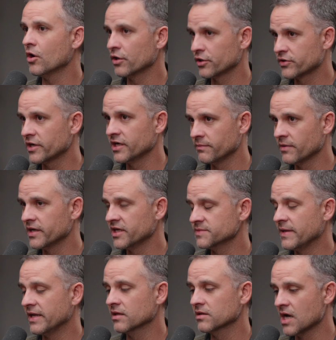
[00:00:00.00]
our accrediting body has
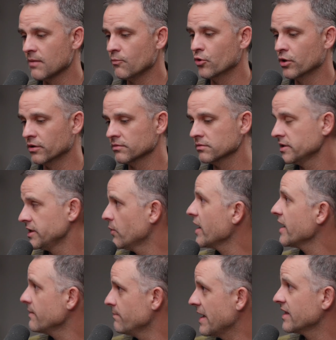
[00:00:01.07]
made a lot more
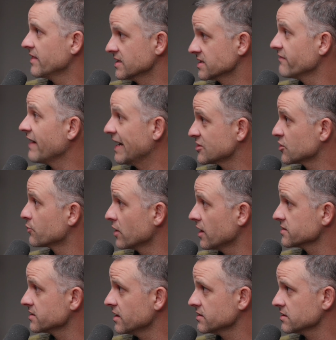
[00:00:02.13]
leeway in making this a faster
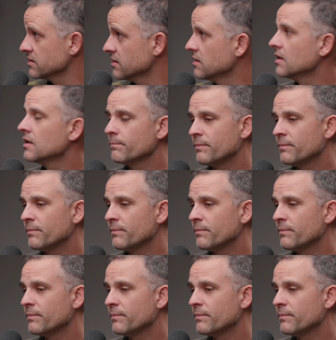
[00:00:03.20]
process. Yeah.